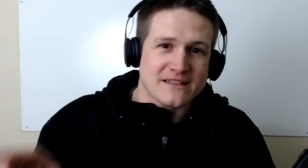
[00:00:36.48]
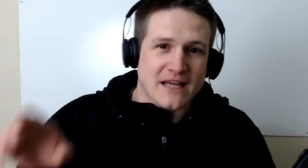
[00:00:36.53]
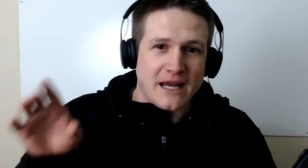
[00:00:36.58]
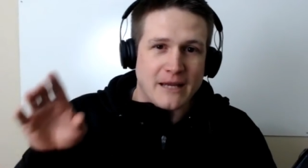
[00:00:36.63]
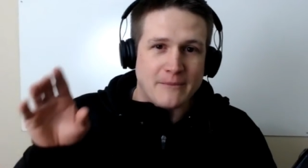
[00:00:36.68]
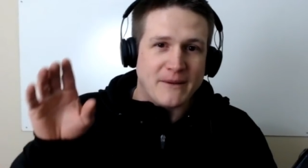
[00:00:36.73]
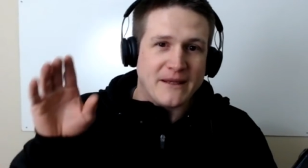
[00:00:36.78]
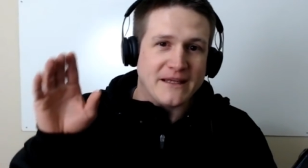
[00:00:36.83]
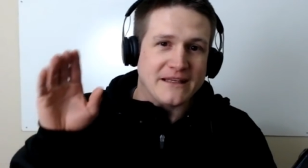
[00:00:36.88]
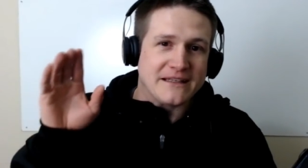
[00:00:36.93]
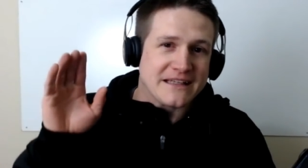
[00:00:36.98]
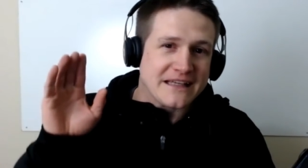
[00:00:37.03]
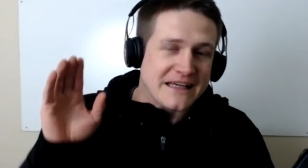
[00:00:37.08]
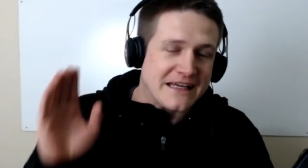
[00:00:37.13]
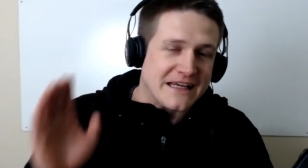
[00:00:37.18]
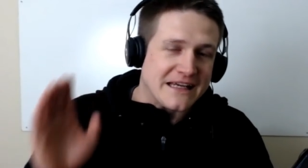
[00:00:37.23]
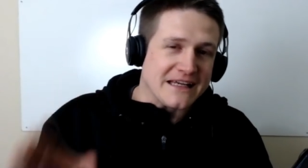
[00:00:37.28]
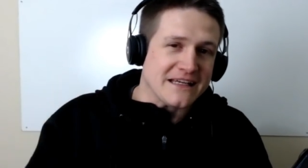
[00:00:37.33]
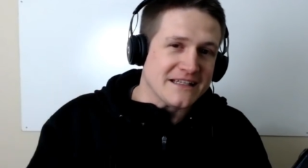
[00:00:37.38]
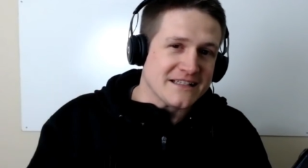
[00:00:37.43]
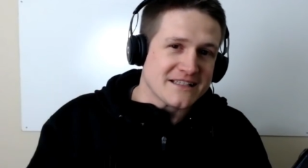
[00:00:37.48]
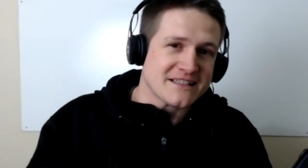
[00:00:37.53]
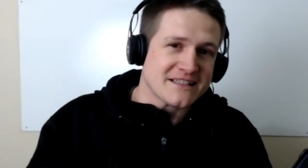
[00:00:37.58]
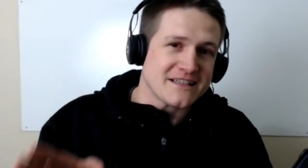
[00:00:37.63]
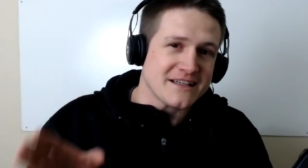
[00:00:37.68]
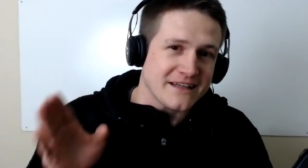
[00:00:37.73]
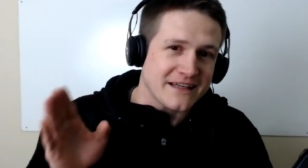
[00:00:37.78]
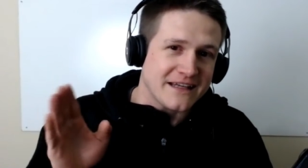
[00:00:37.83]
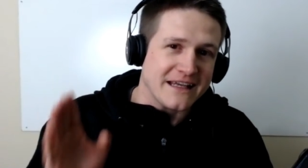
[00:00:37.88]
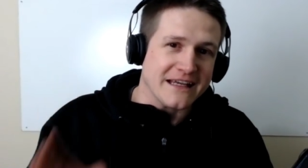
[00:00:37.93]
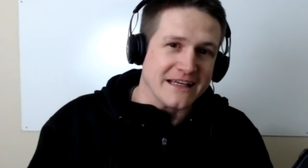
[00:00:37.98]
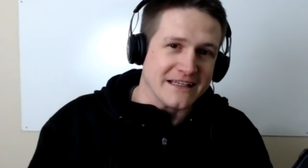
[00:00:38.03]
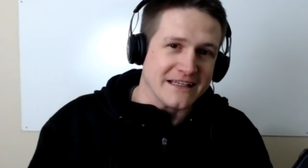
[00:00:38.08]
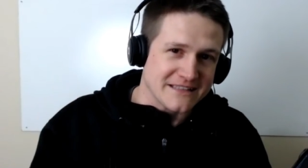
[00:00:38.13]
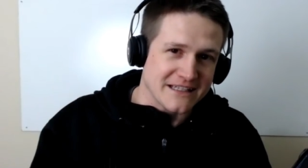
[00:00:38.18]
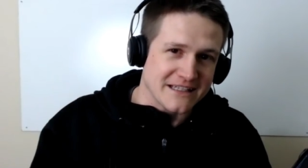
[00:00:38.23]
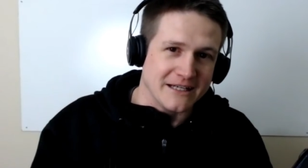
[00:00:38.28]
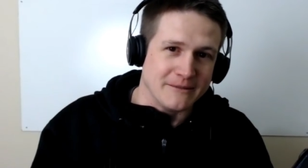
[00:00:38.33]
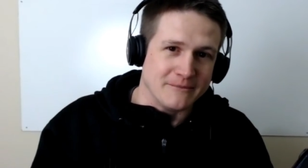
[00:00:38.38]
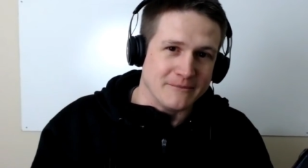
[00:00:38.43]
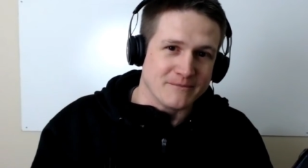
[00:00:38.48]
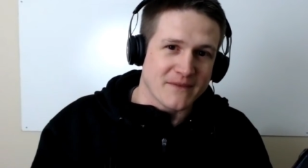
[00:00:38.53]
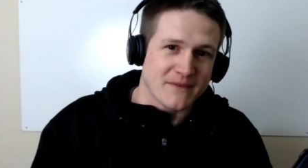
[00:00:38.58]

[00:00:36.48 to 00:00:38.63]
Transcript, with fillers: type in Keys to the Kingdom,